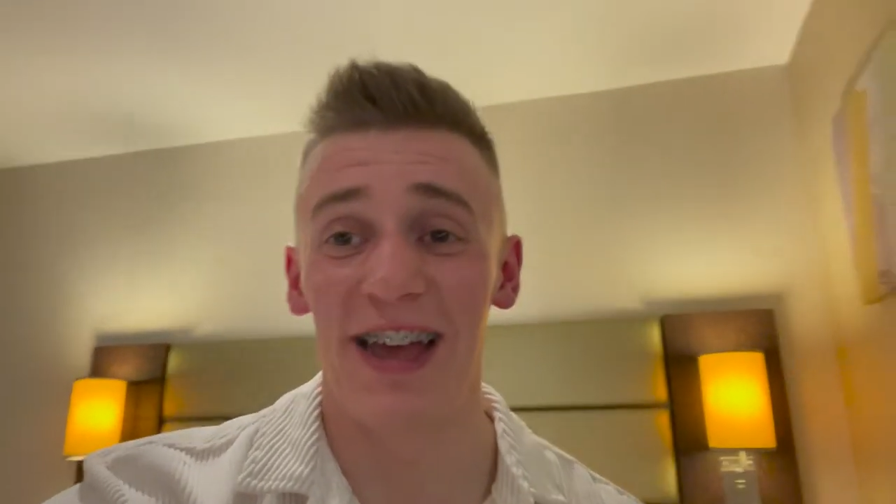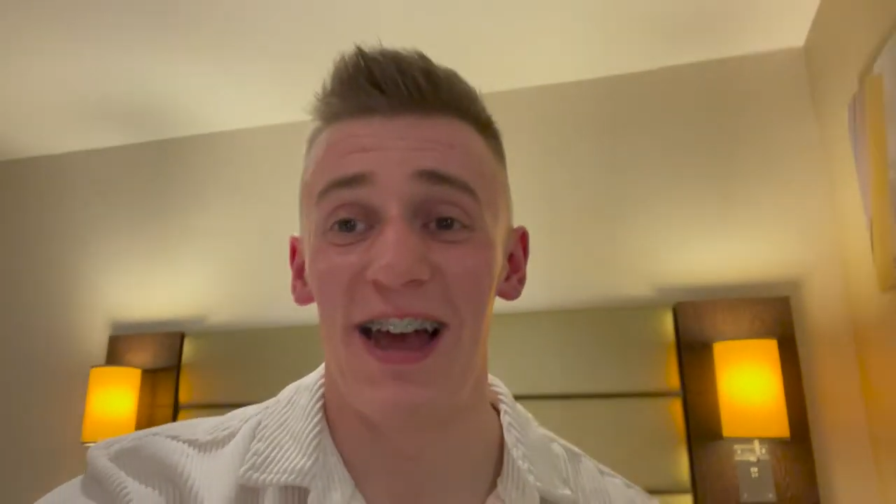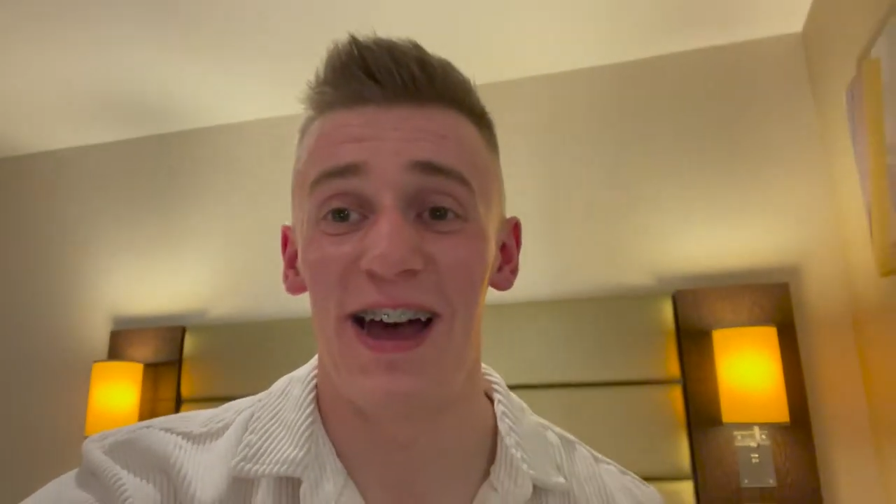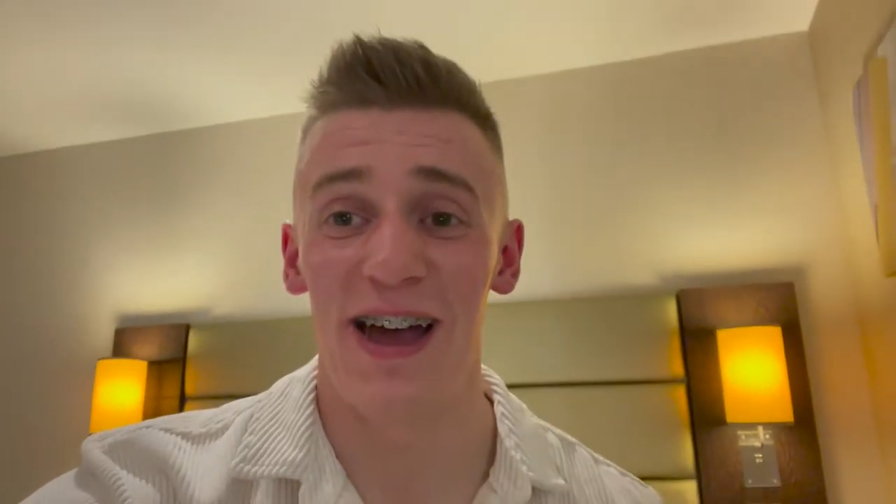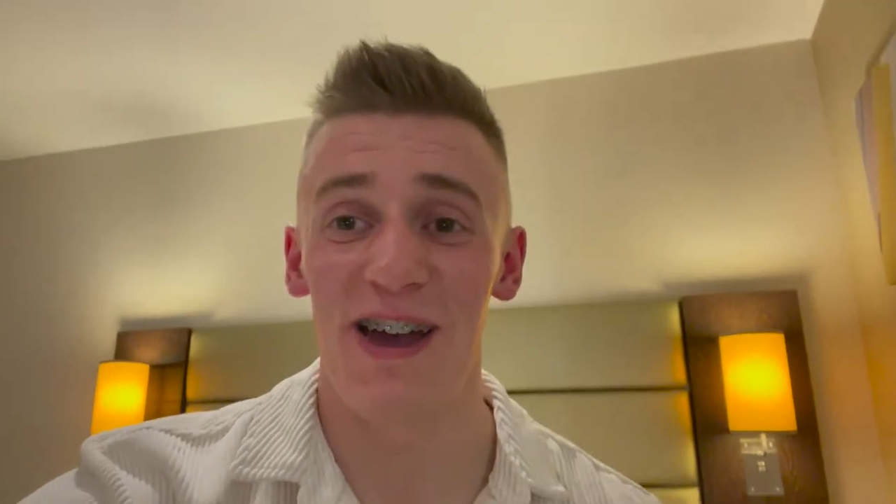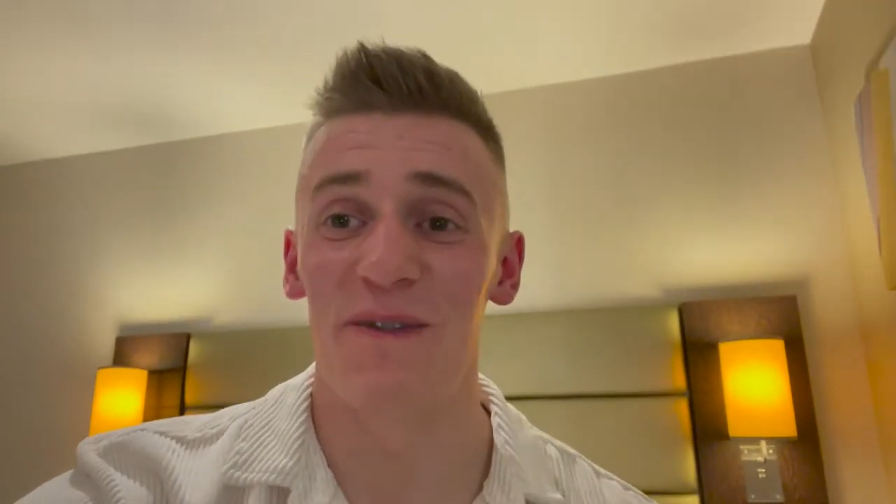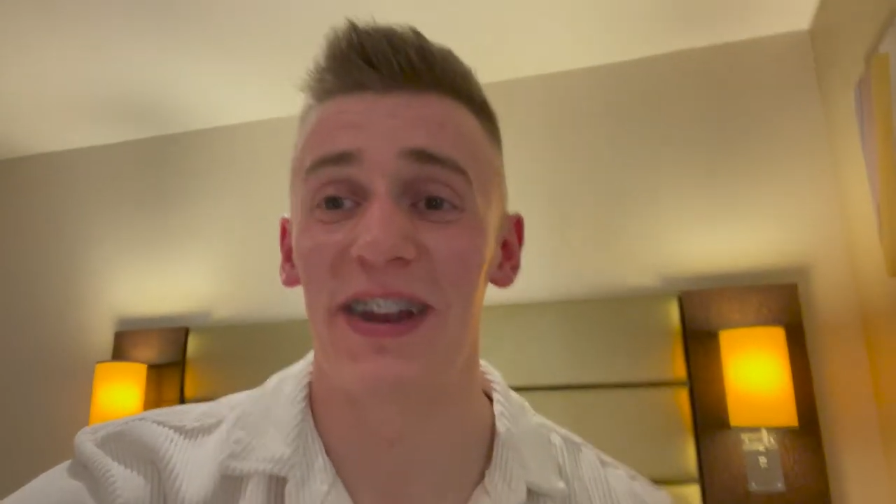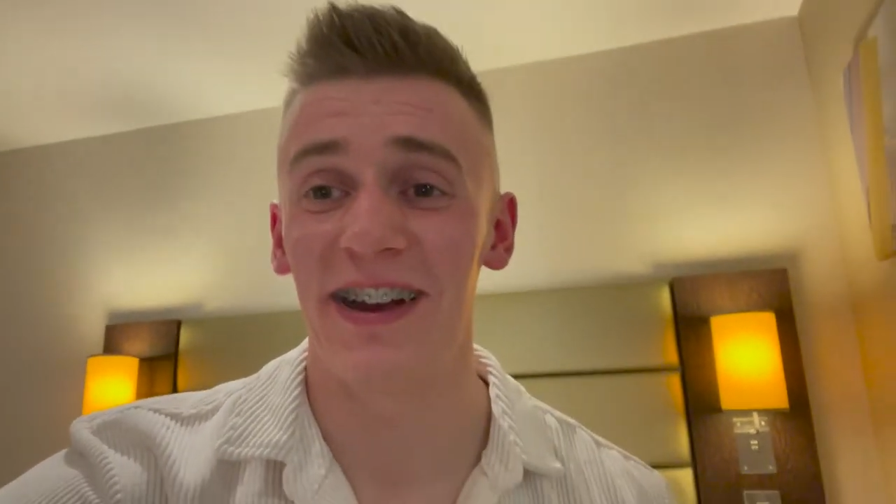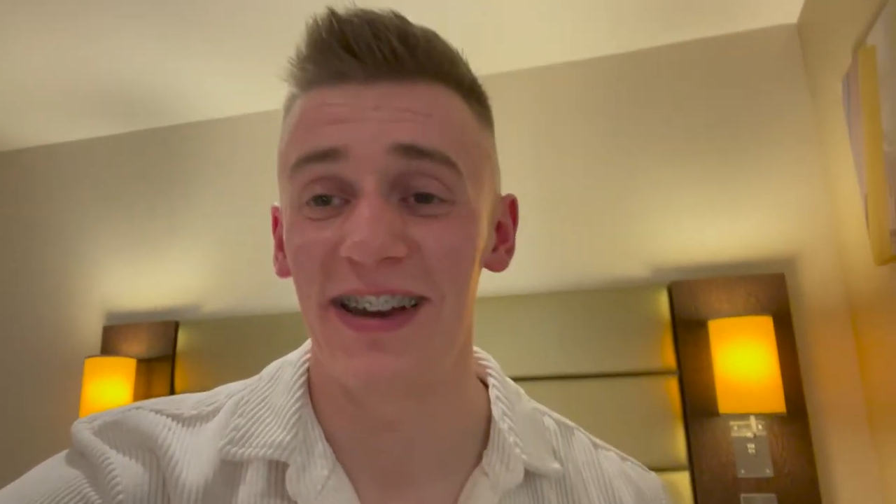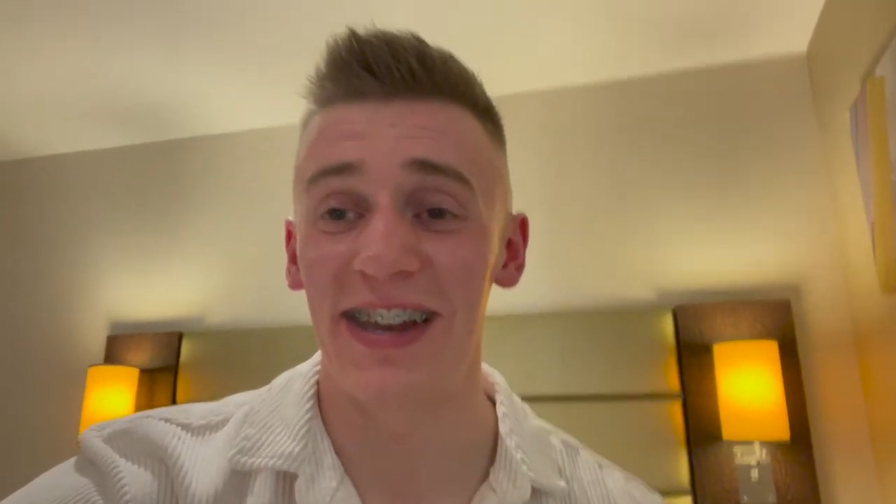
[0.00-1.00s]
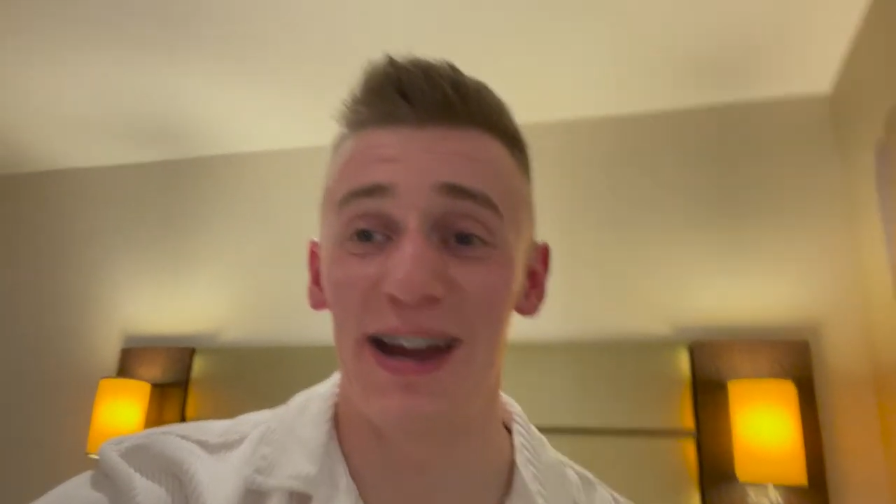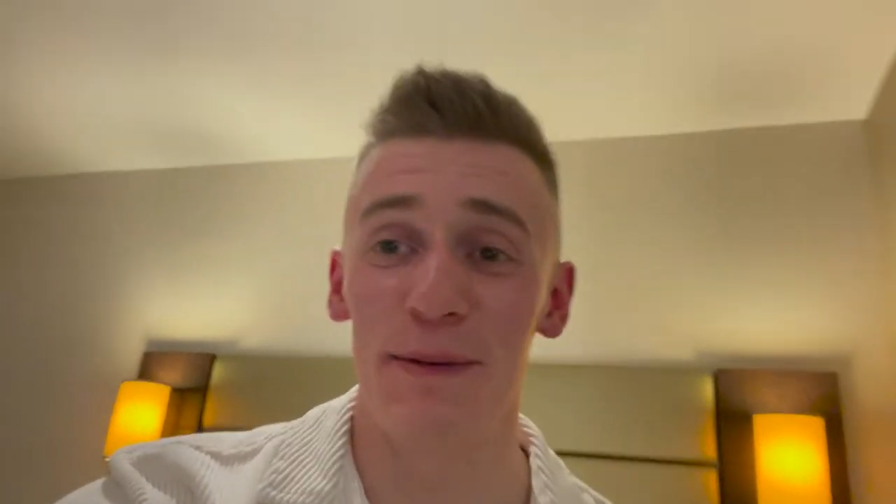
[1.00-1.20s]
Literally there